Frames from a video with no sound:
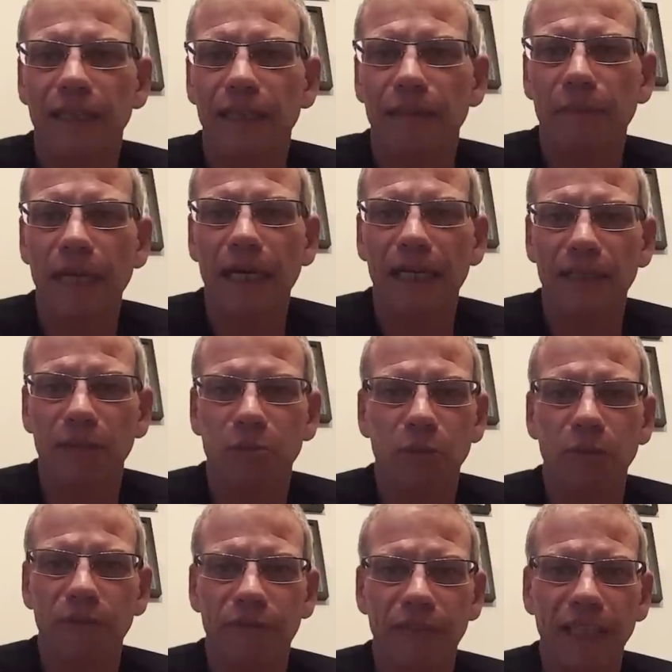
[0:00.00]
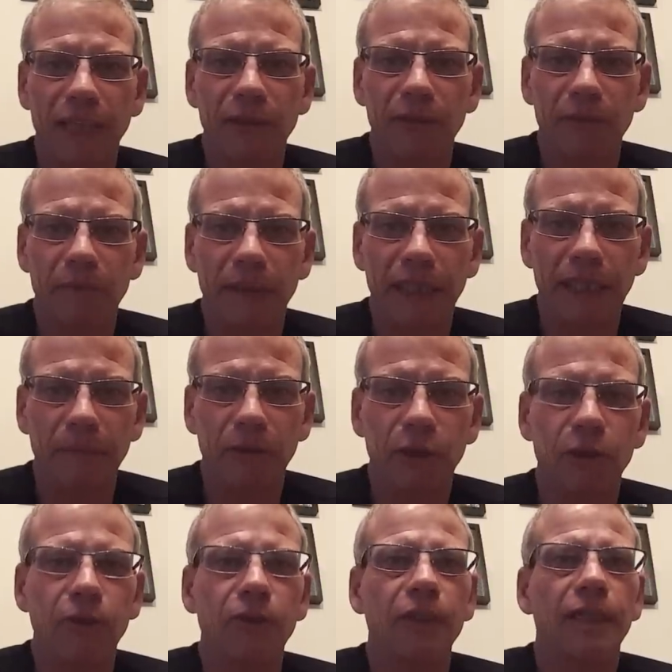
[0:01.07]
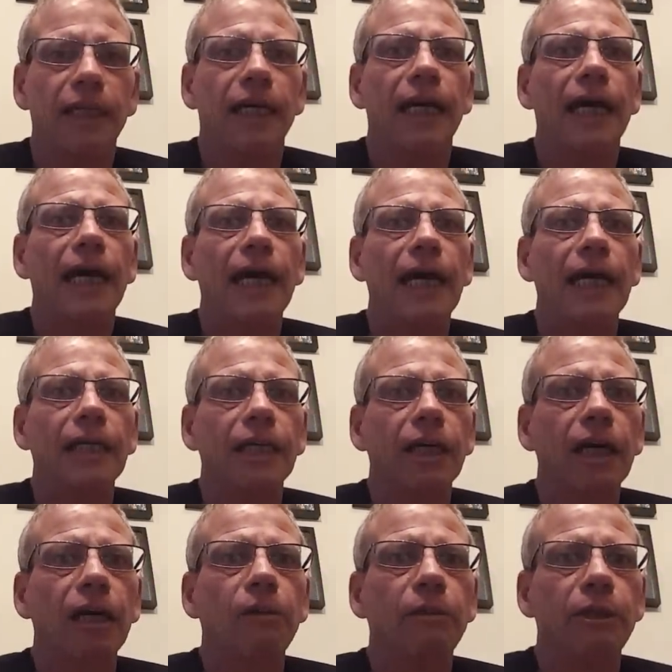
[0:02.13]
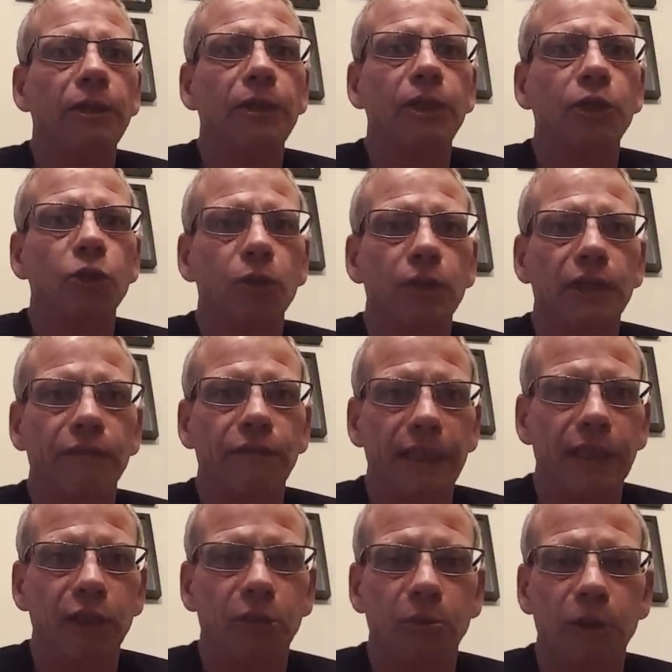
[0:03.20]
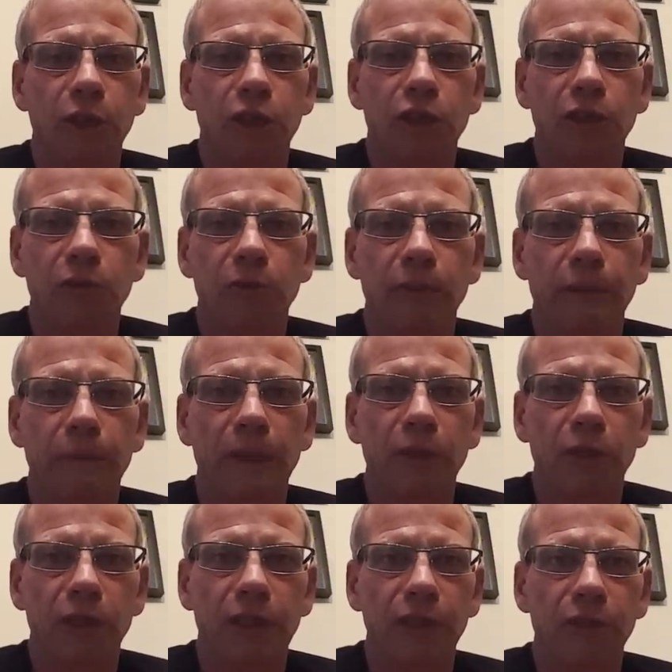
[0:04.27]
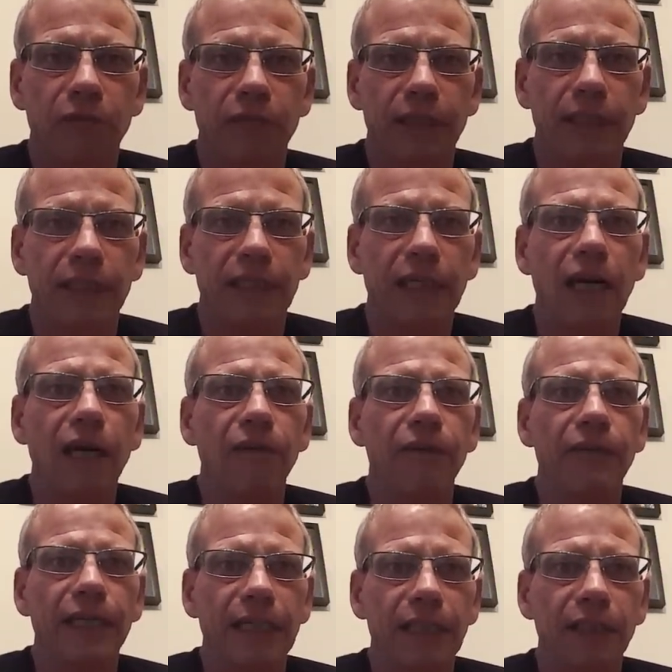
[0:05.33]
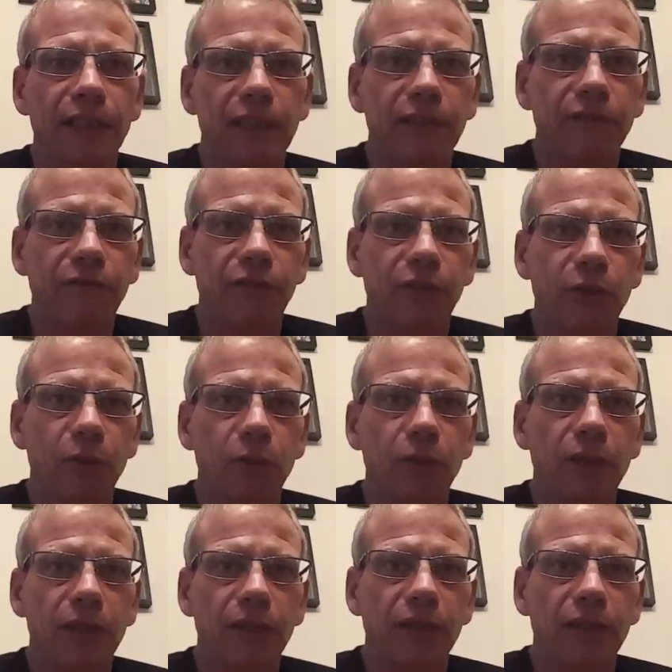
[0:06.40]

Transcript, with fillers: about what we've done, been up to and I hope you enjoy the videos which we're both going to release over the next few